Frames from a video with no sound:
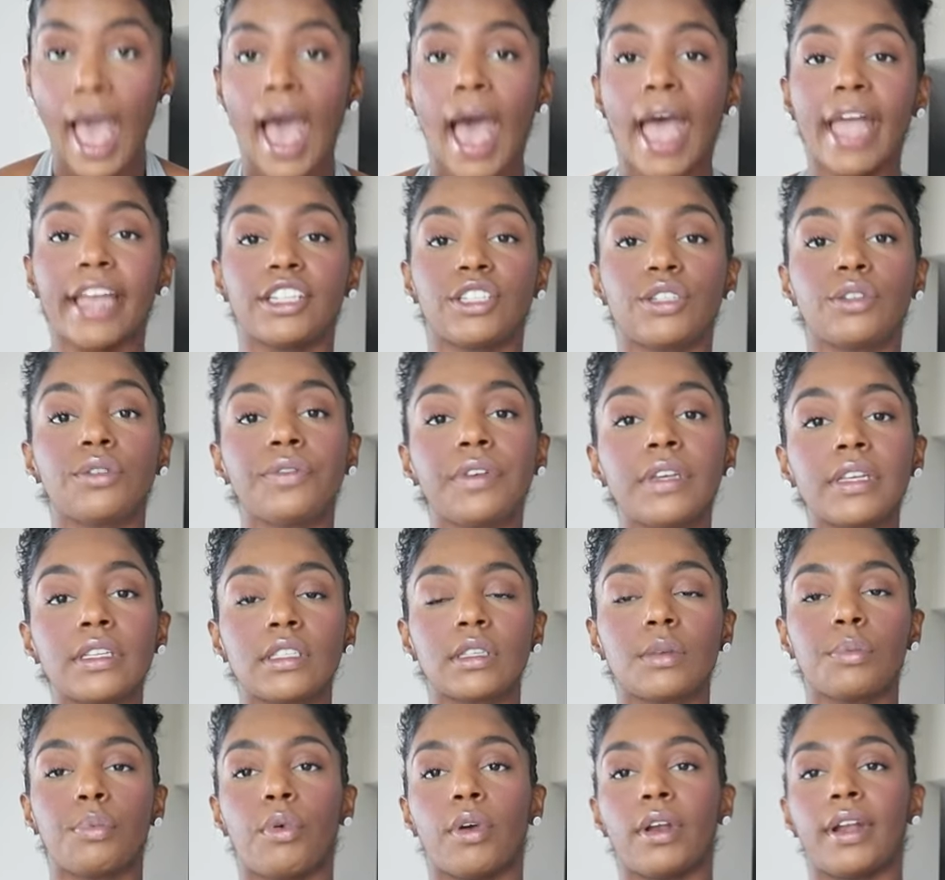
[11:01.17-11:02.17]
I do feel
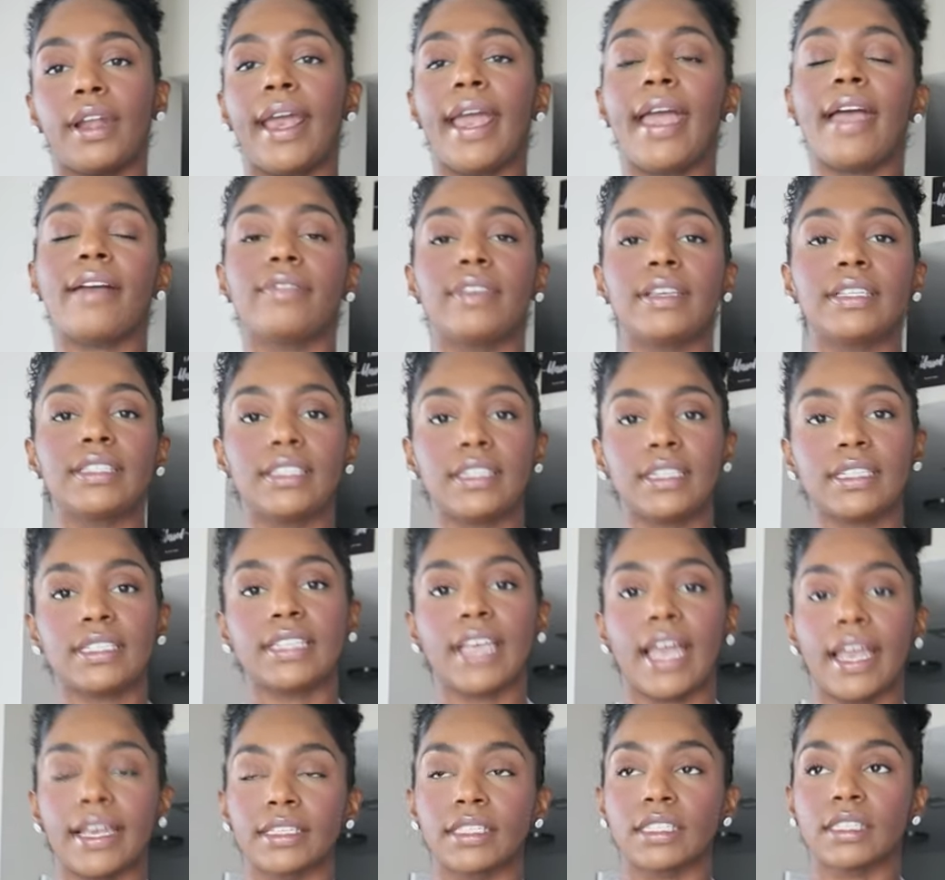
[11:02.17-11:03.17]
supported. I have this in a
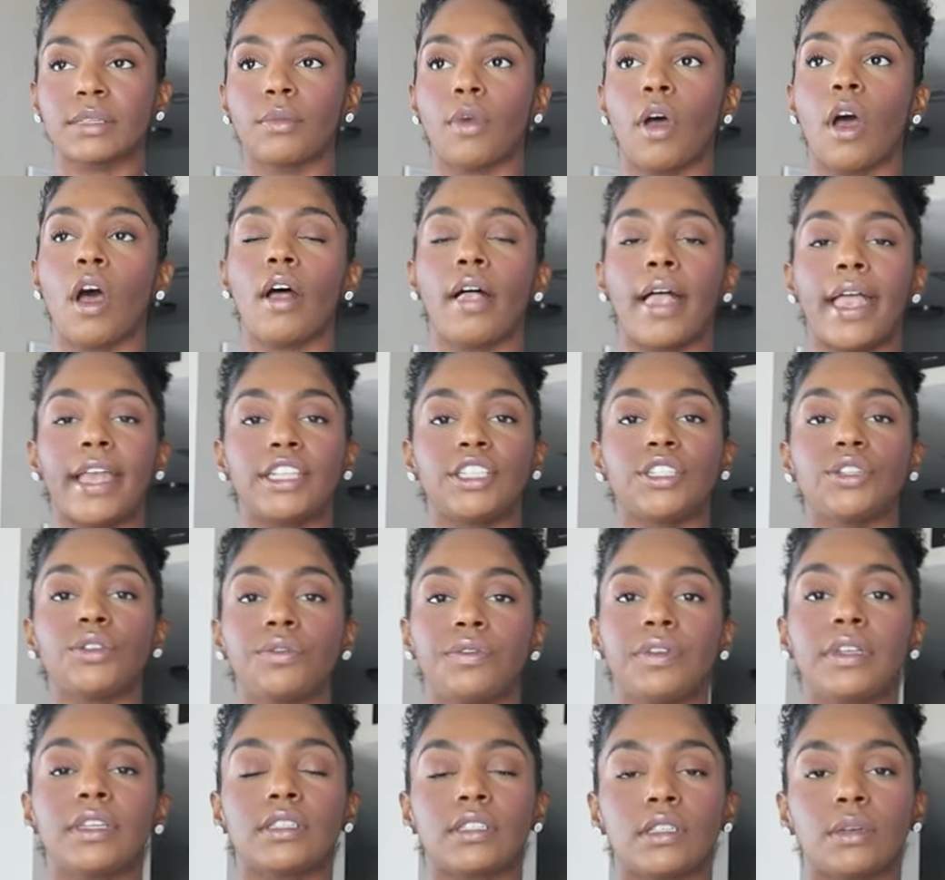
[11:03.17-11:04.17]
size small. I do
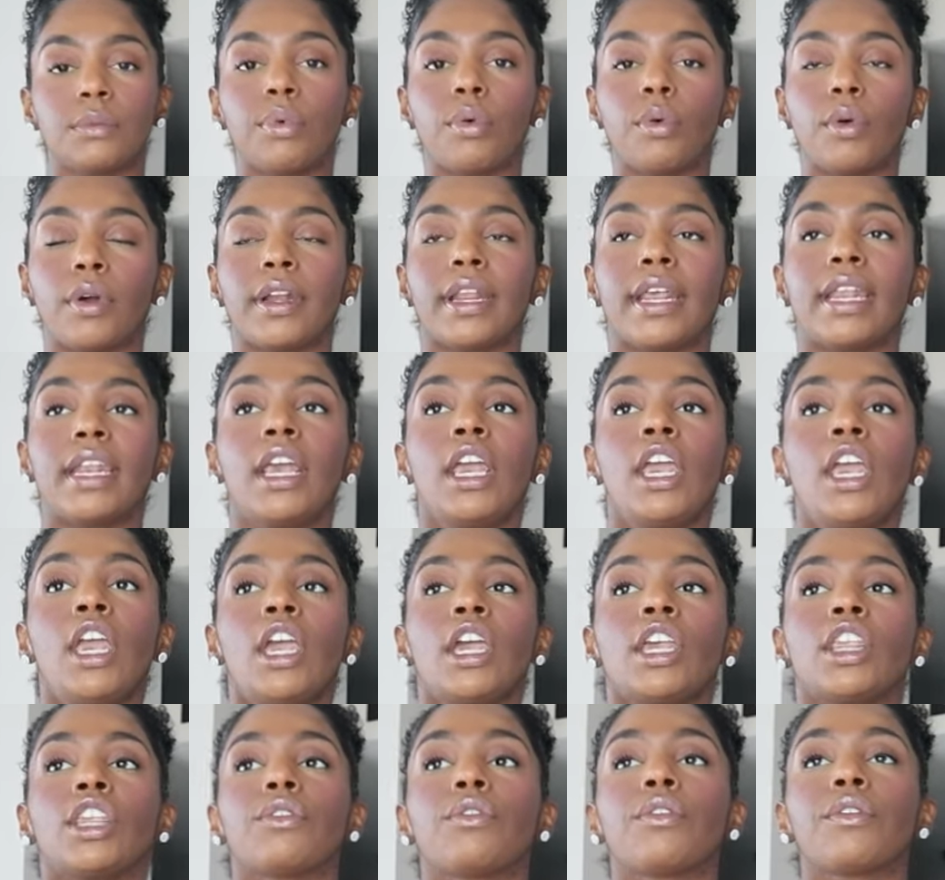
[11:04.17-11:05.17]
feel supported.
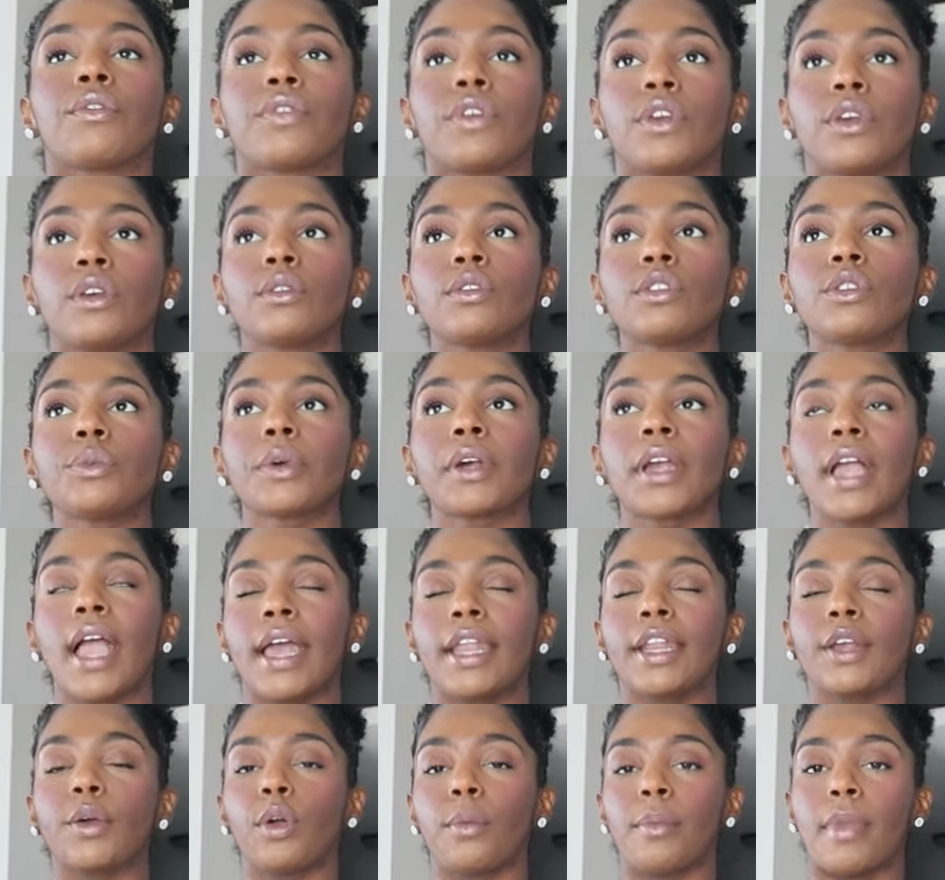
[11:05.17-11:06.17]
The reviews were
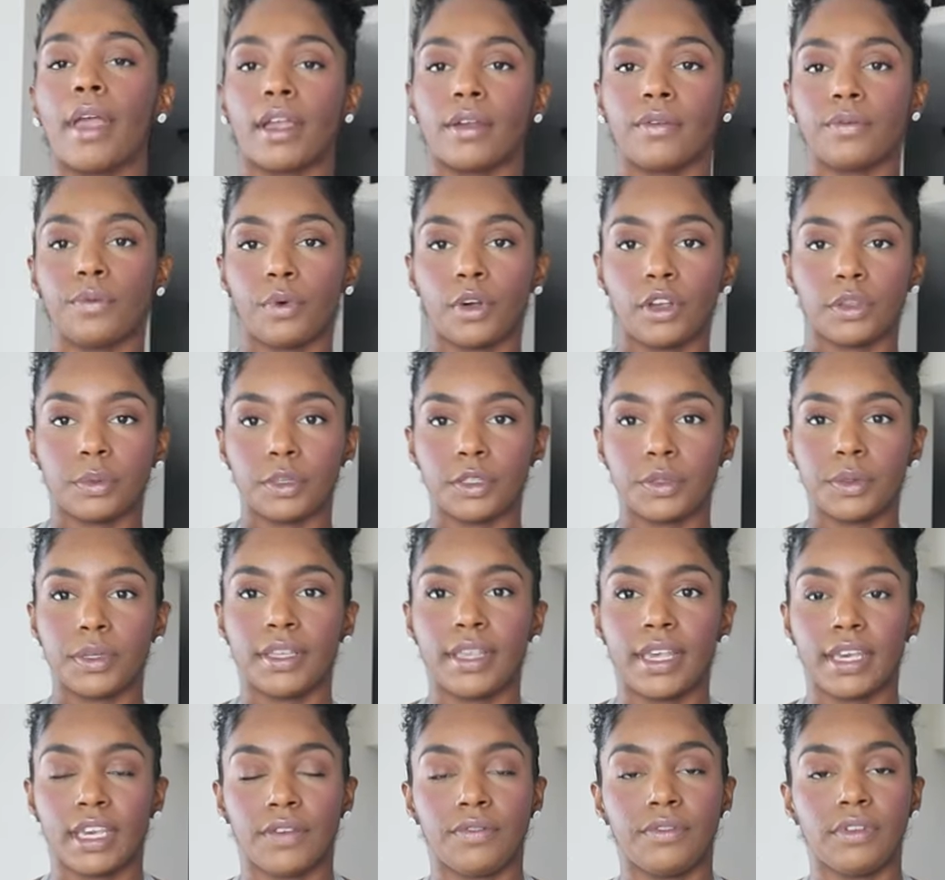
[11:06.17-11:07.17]
kind of going back and forth
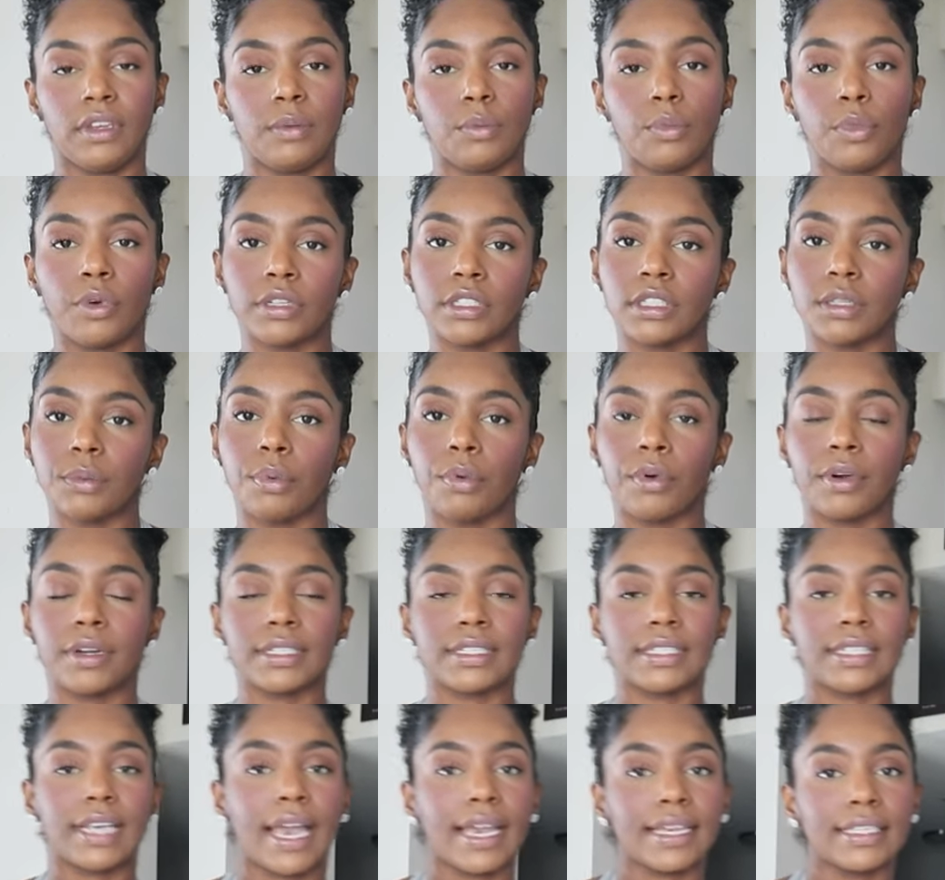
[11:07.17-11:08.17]
between, like, if you need more
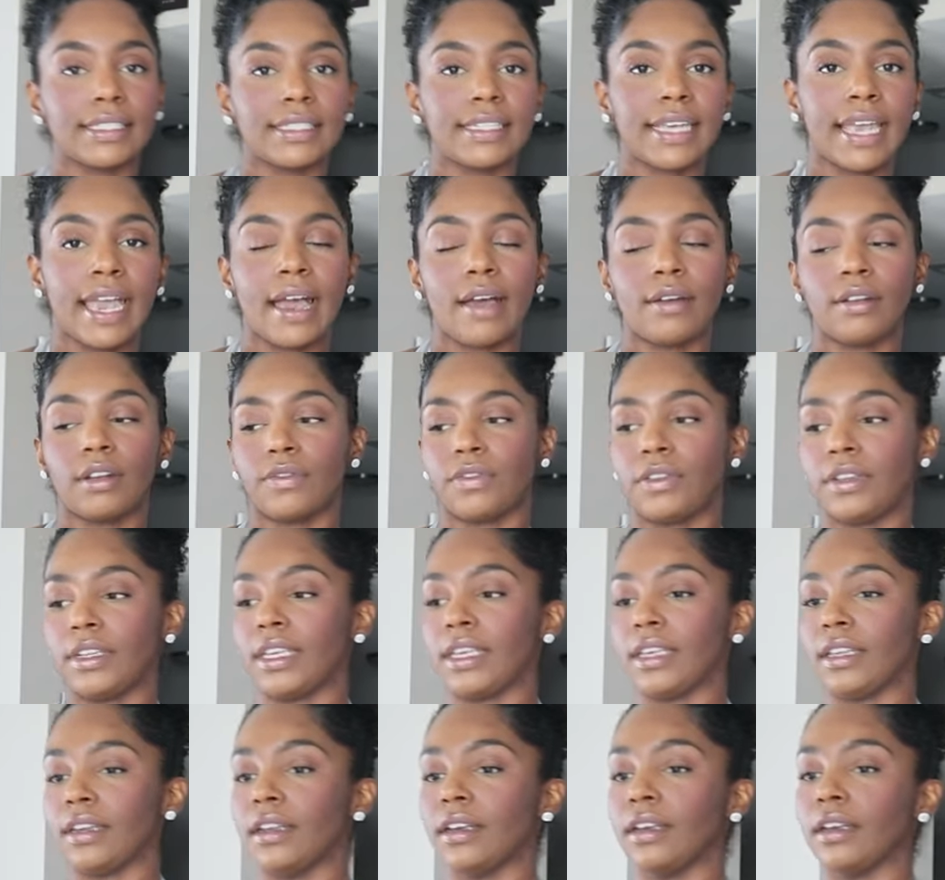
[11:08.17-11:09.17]
support, size down.
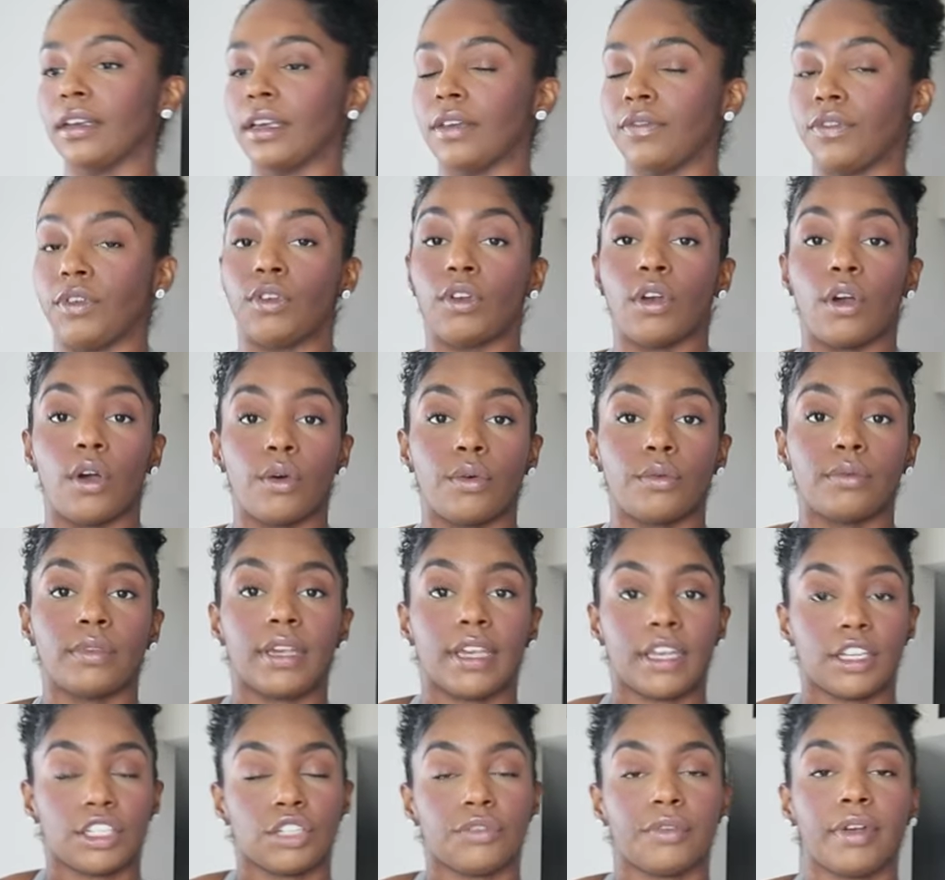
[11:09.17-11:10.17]
If you don't,
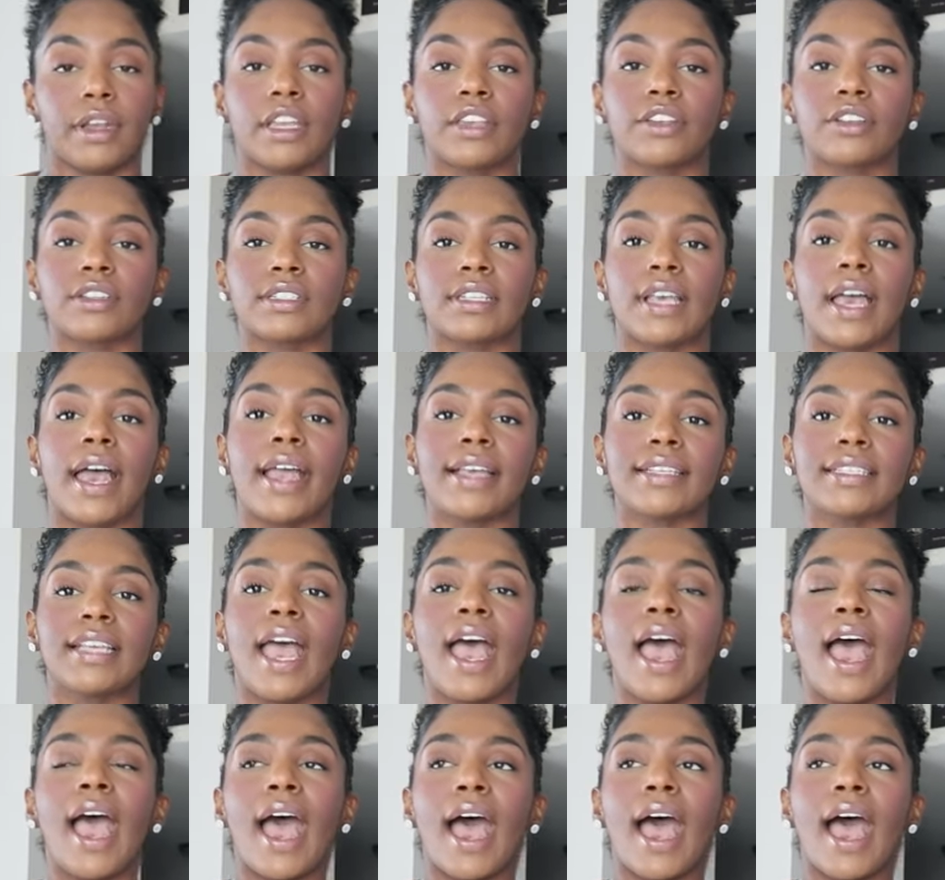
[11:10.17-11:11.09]
then get your regular size.